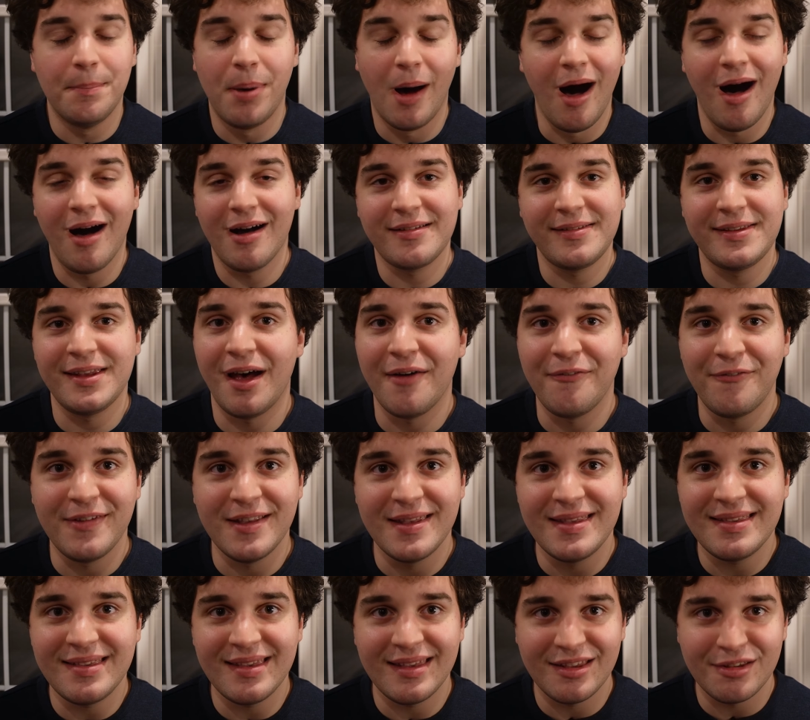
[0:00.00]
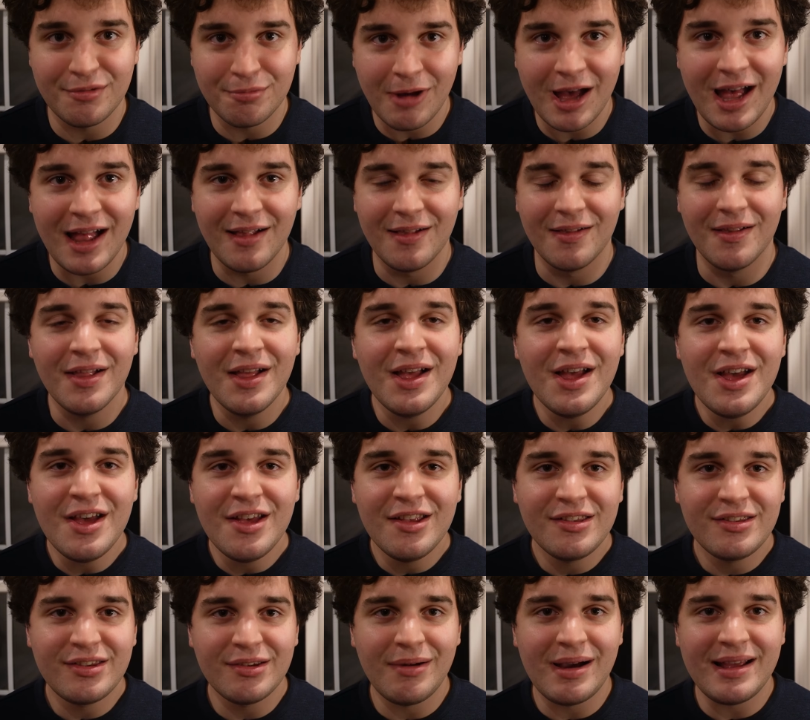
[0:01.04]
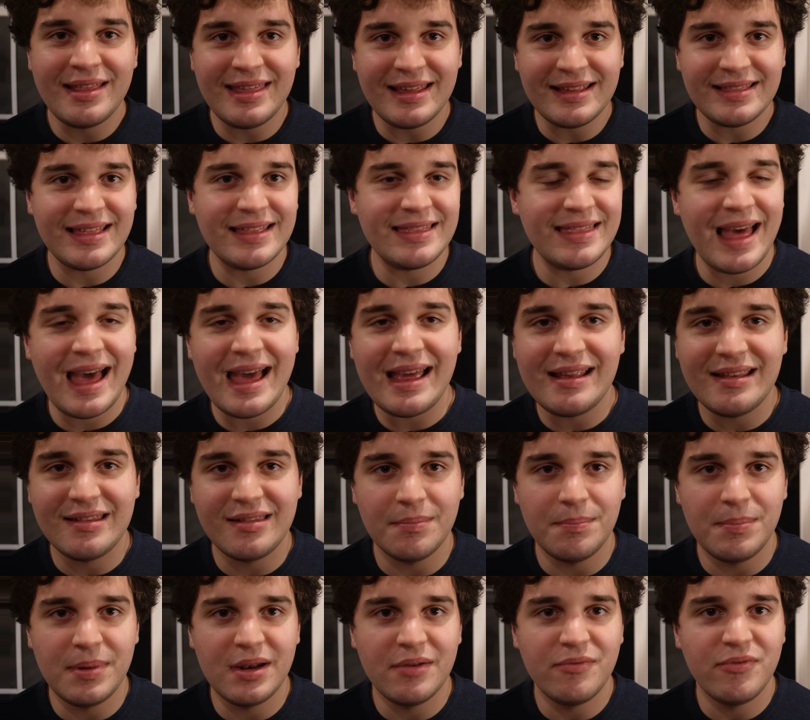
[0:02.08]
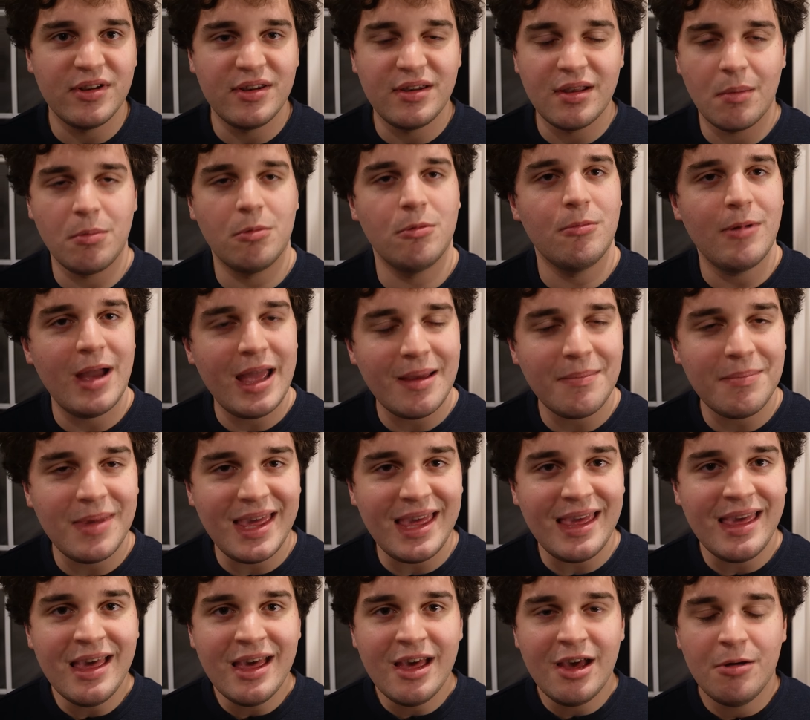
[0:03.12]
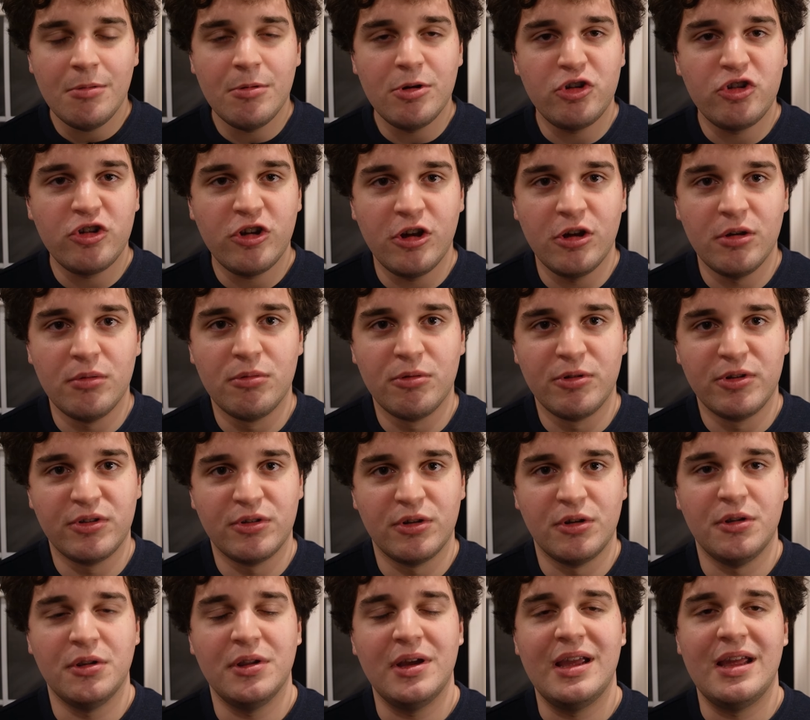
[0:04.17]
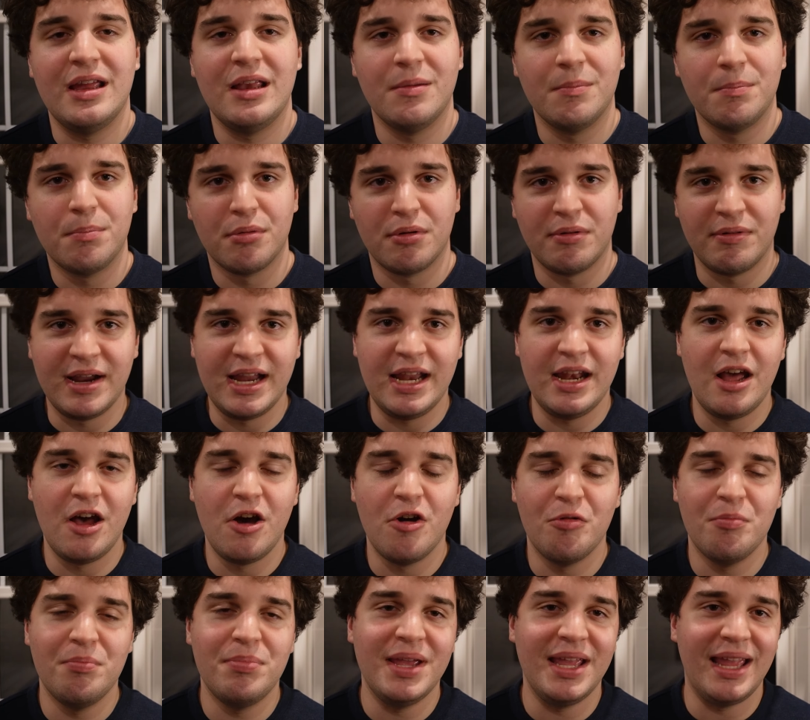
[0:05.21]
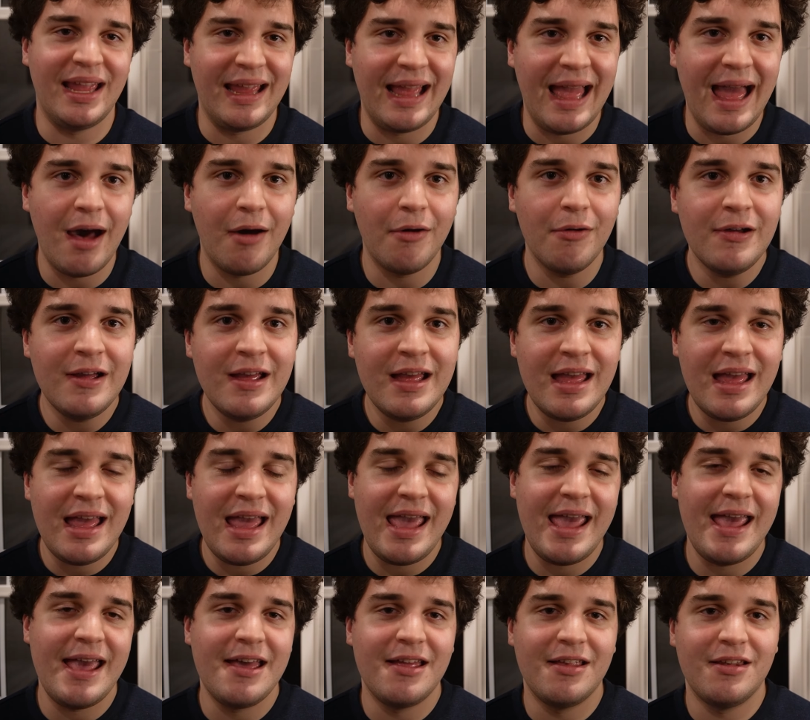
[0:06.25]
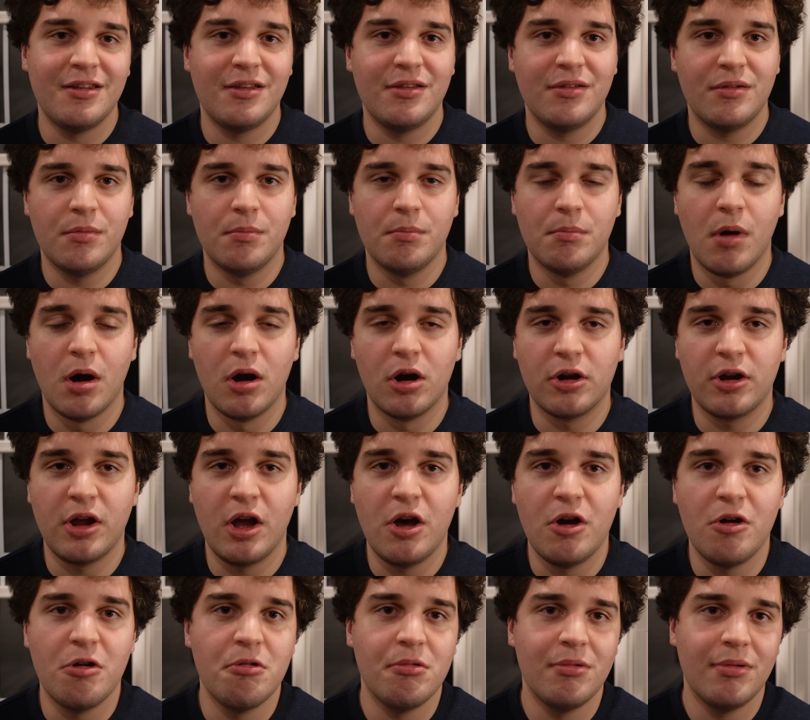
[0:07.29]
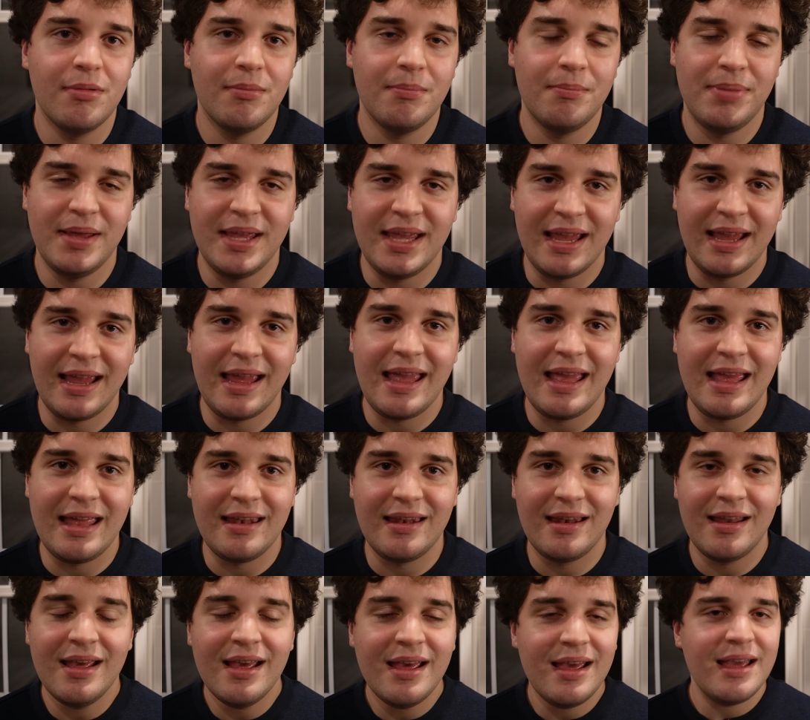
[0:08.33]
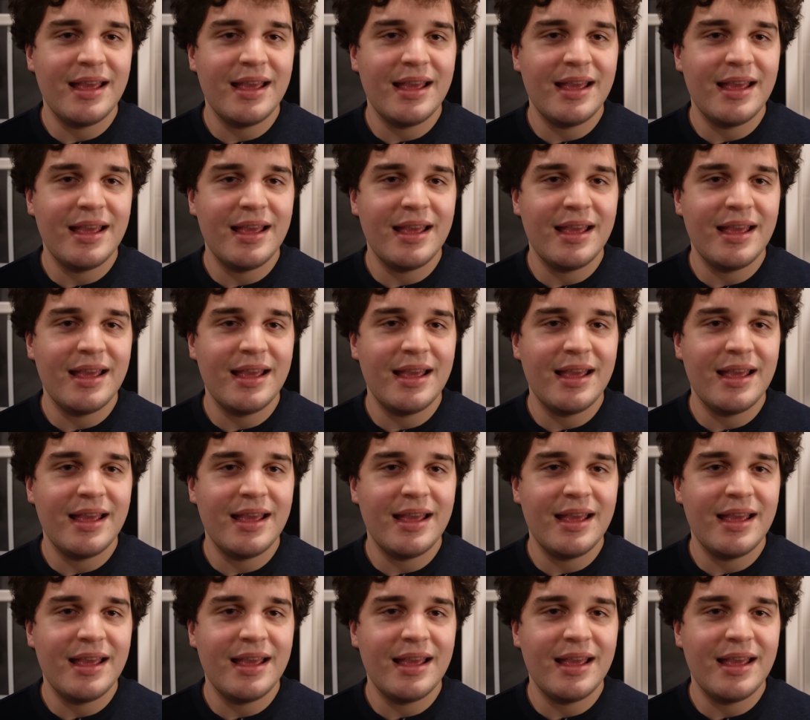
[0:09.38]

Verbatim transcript: box office as well. So I think that that is a bit of a double whammy, which could result in Barrino being out and Margot being in.